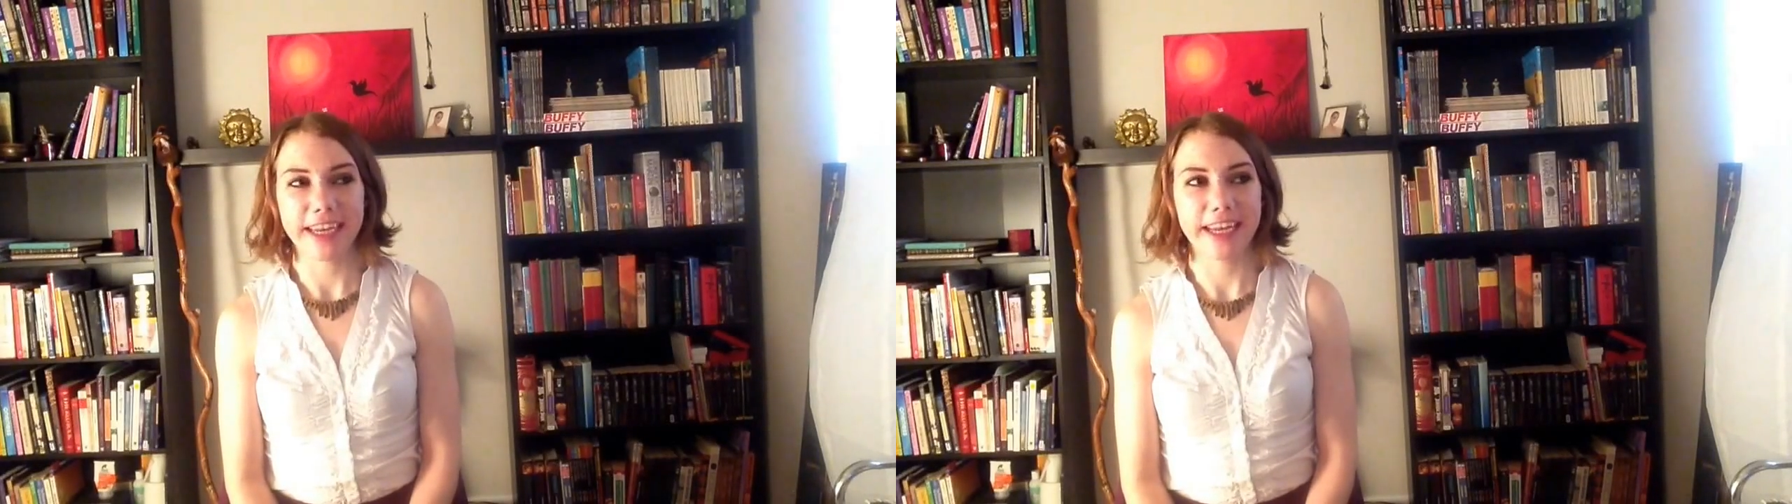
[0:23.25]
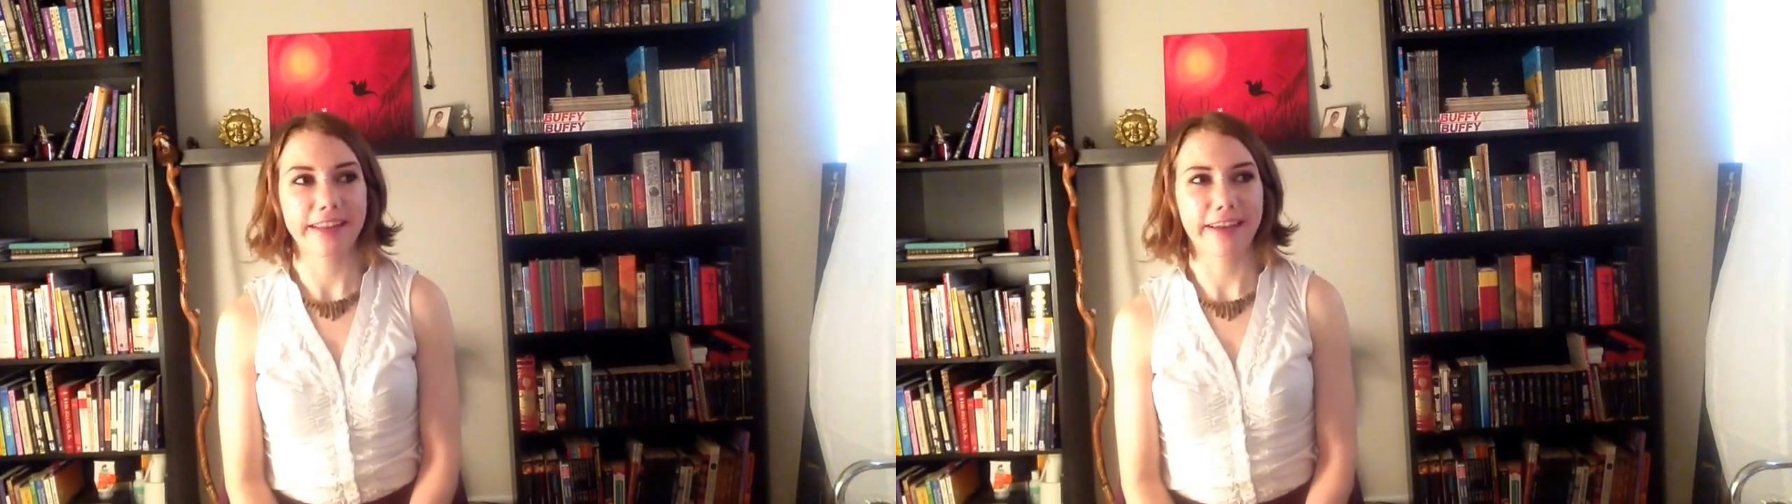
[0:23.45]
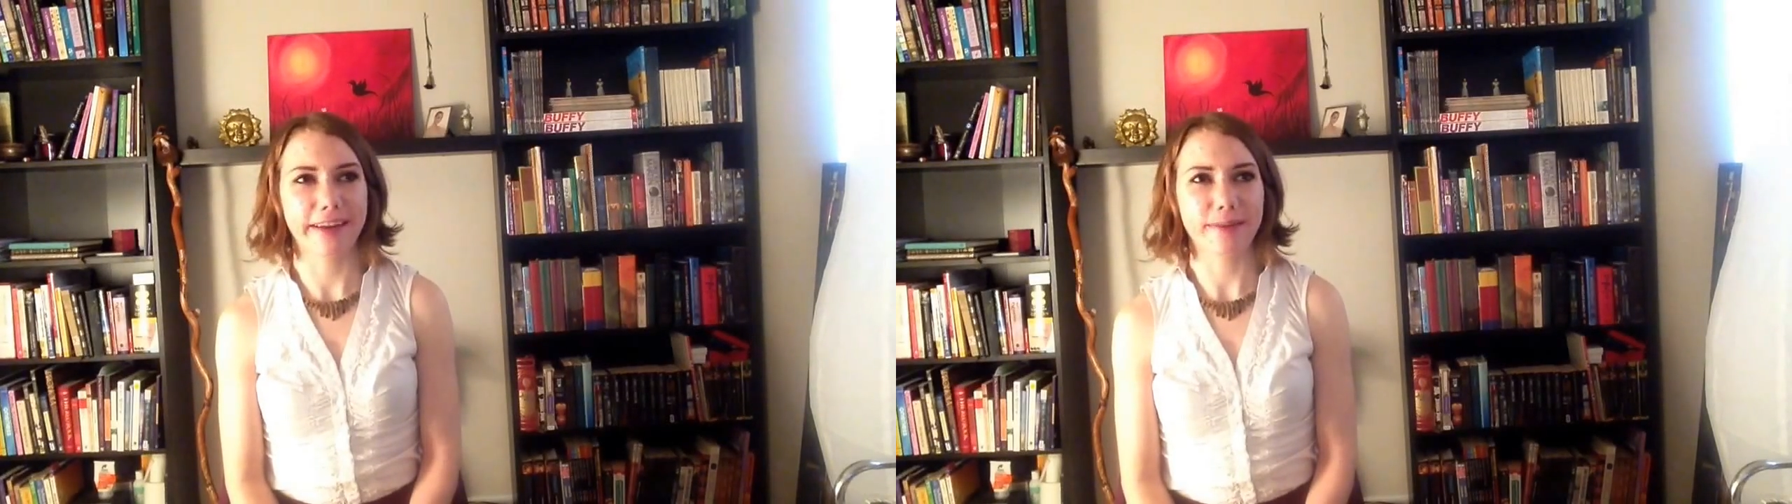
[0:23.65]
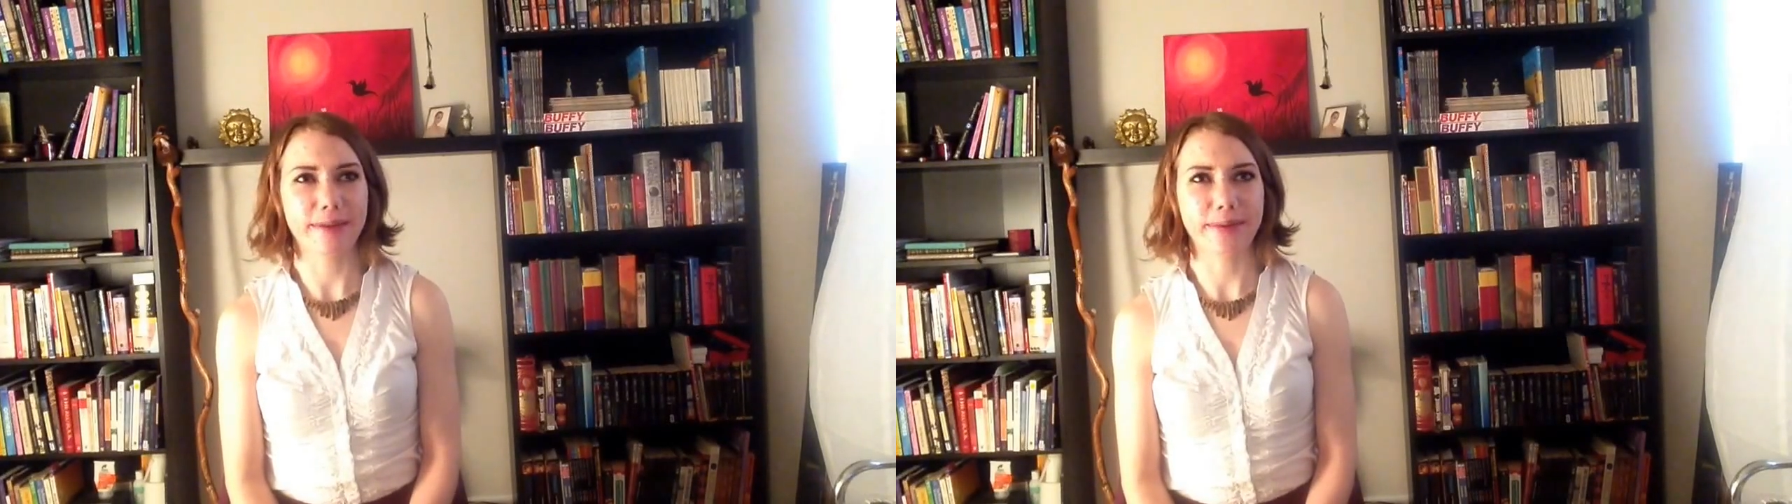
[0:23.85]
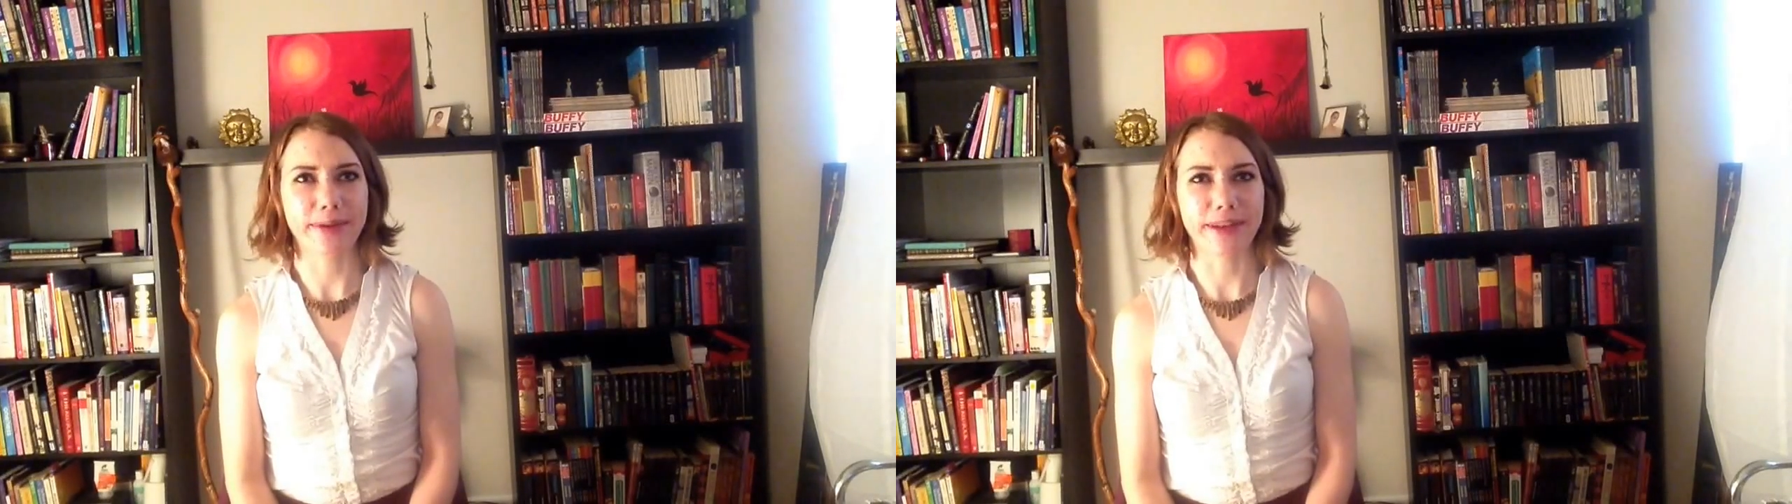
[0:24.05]
and a lot of
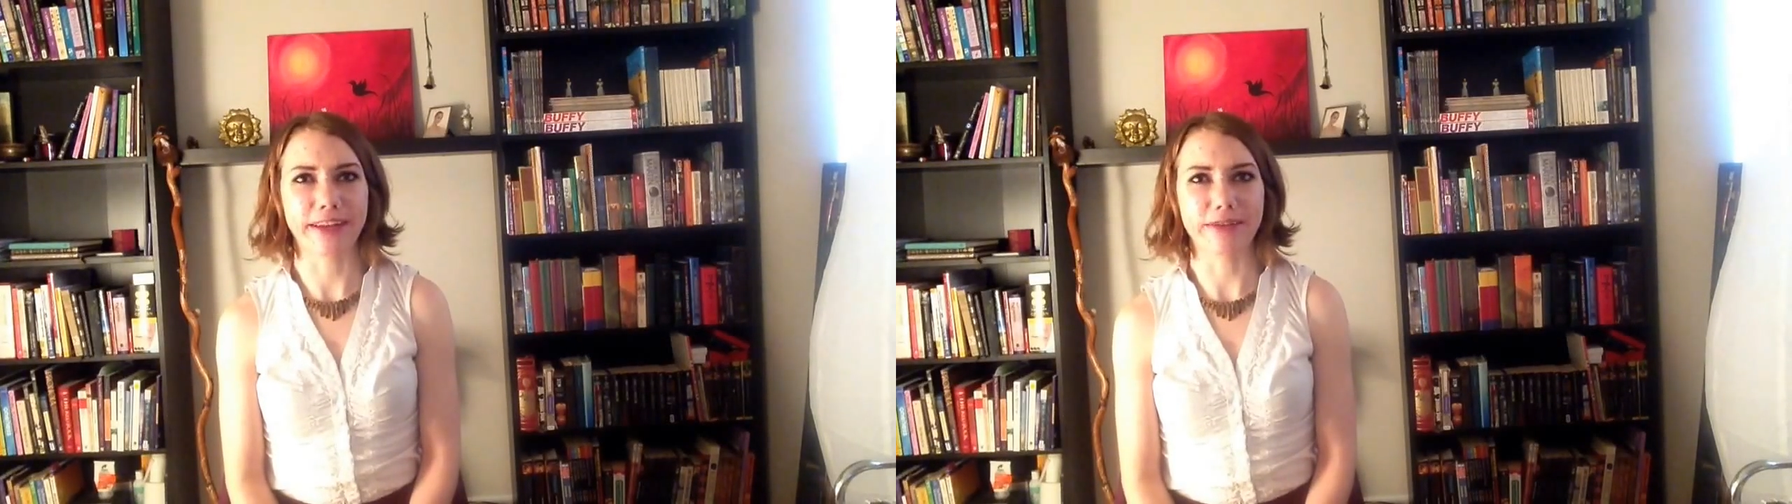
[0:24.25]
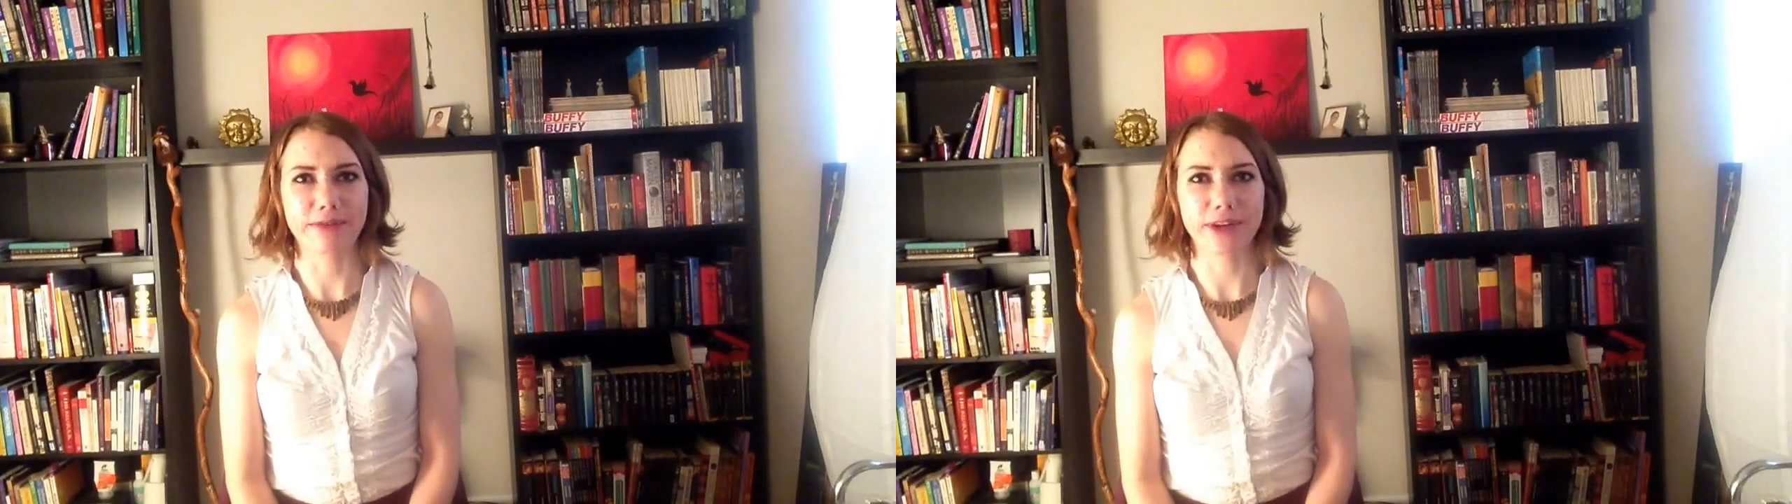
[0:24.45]
people have